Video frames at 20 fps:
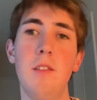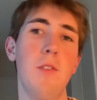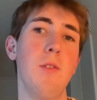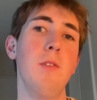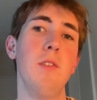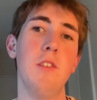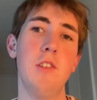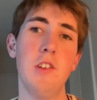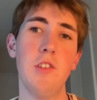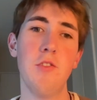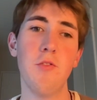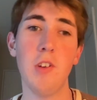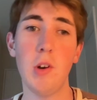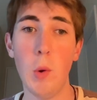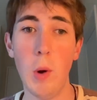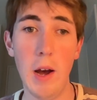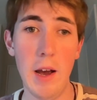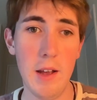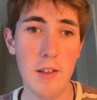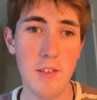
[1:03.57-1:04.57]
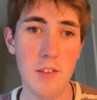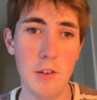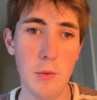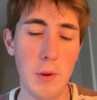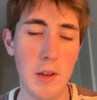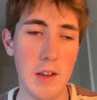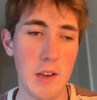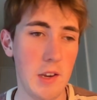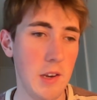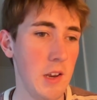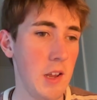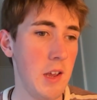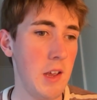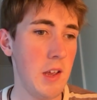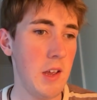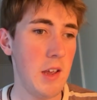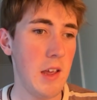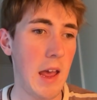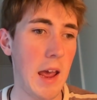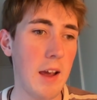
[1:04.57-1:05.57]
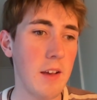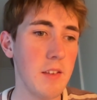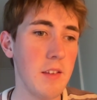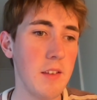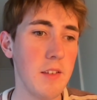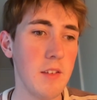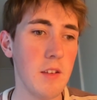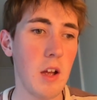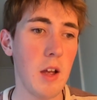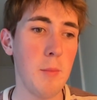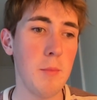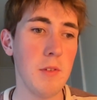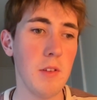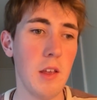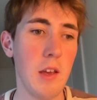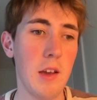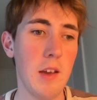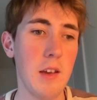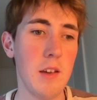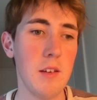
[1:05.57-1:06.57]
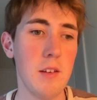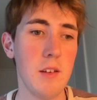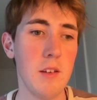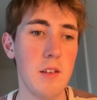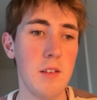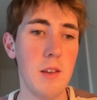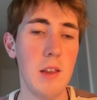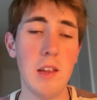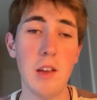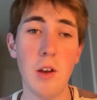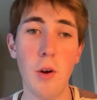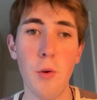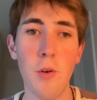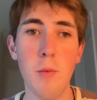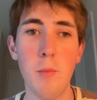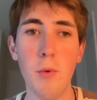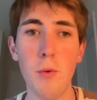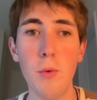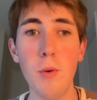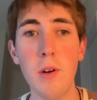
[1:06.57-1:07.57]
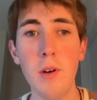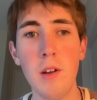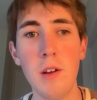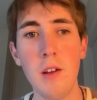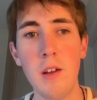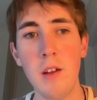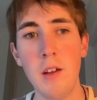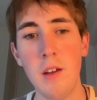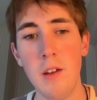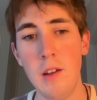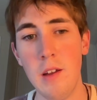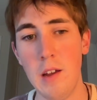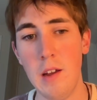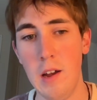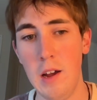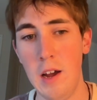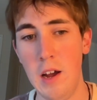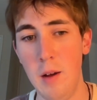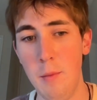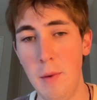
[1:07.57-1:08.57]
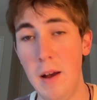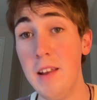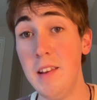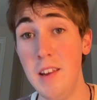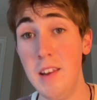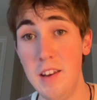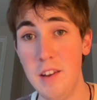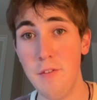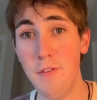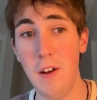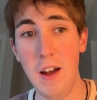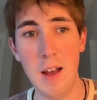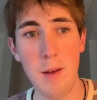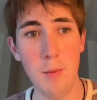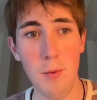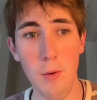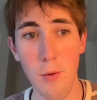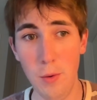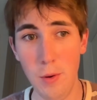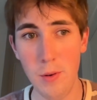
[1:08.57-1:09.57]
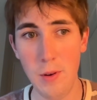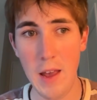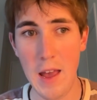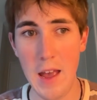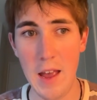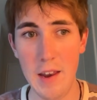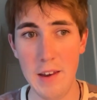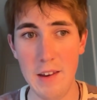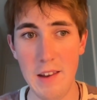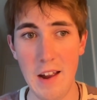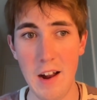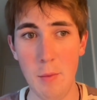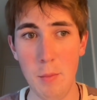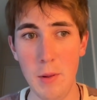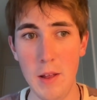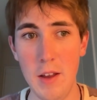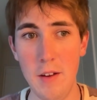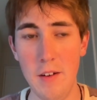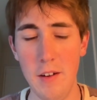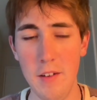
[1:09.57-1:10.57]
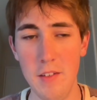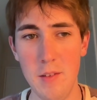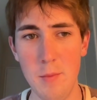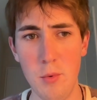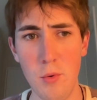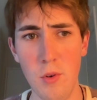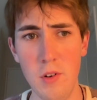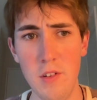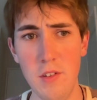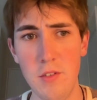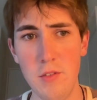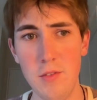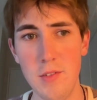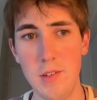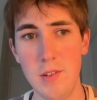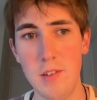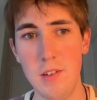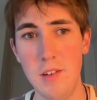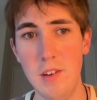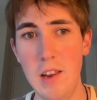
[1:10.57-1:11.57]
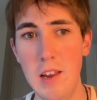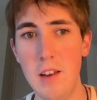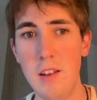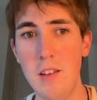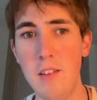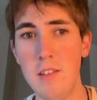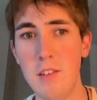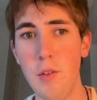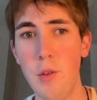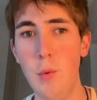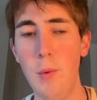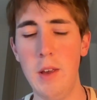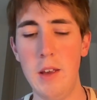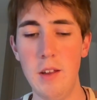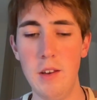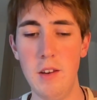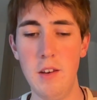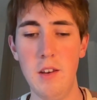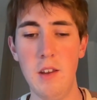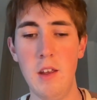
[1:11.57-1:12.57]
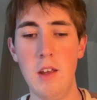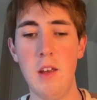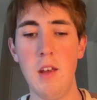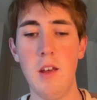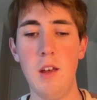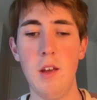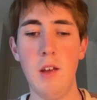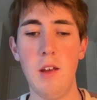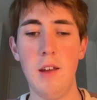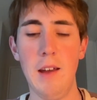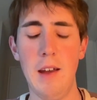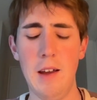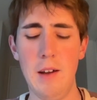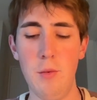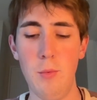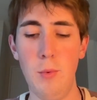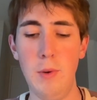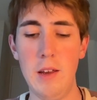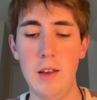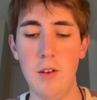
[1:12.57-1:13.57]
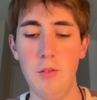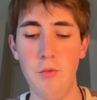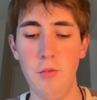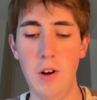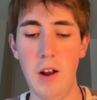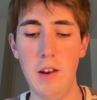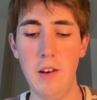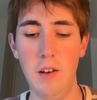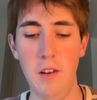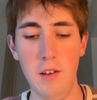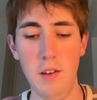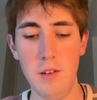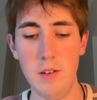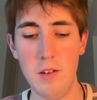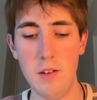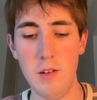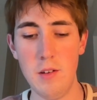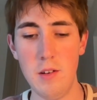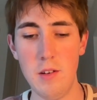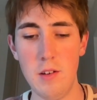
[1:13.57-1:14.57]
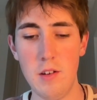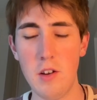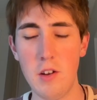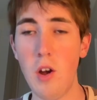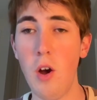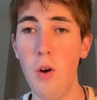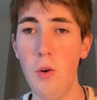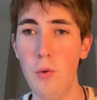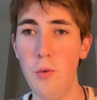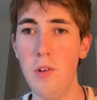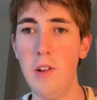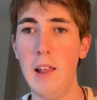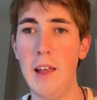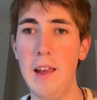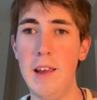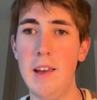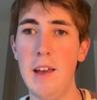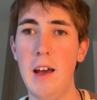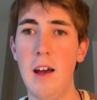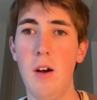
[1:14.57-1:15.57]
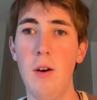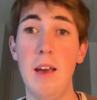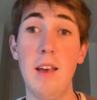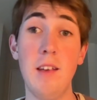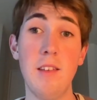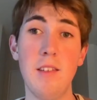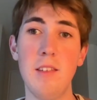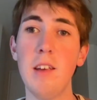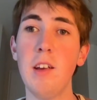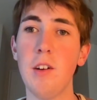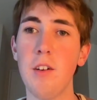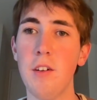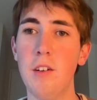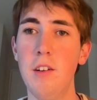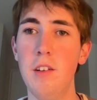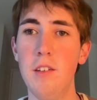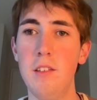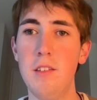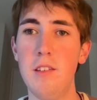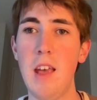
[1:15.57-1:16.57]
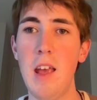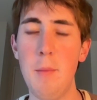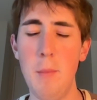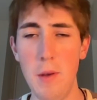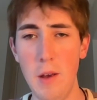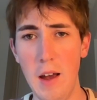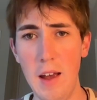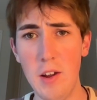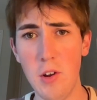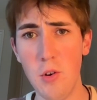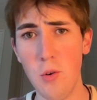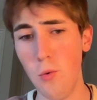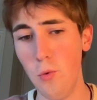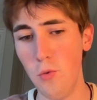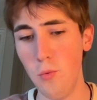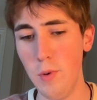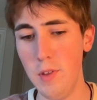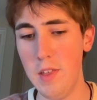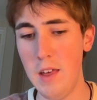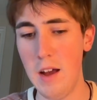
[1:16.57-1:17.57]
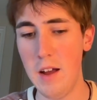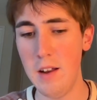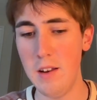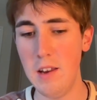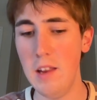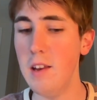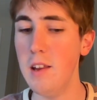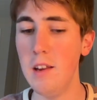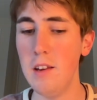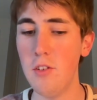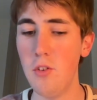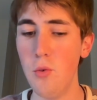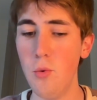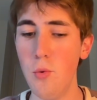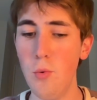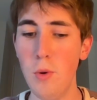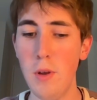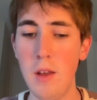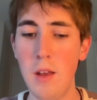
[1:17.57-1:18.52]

Those are just required so we can access types like decodable, identifiable, and our playground support is needed so that we can run code like our asynchronous API calls without needing to,